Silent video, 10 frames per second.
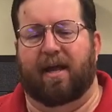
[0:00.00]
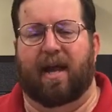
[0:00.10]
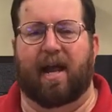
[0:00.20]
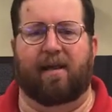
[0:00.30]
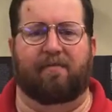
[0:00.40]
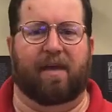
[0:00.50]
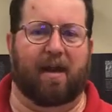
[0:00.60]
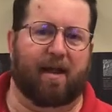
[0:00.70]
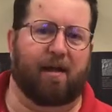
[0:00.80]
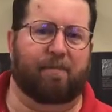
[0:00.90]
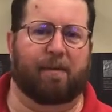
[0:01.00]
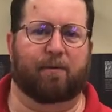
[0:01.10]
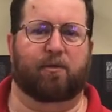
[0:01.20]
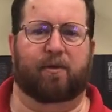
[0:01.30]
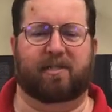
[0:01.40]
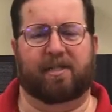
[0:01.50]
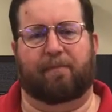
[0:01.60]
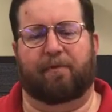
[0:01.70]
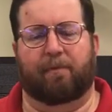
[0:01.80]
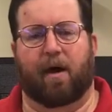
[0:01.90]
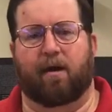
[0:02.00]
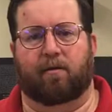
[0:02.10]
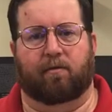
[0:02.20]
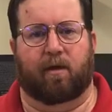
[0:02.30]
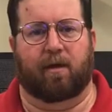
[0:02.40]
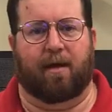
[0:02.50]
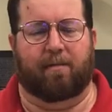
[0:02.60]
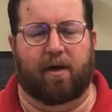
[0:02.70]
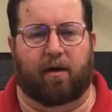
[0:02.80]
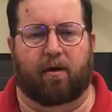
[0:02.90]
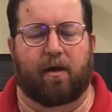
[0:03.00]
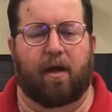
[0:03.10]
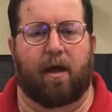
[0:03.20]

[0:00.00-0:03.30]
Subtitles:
And that allowed people to accept the model a lot better.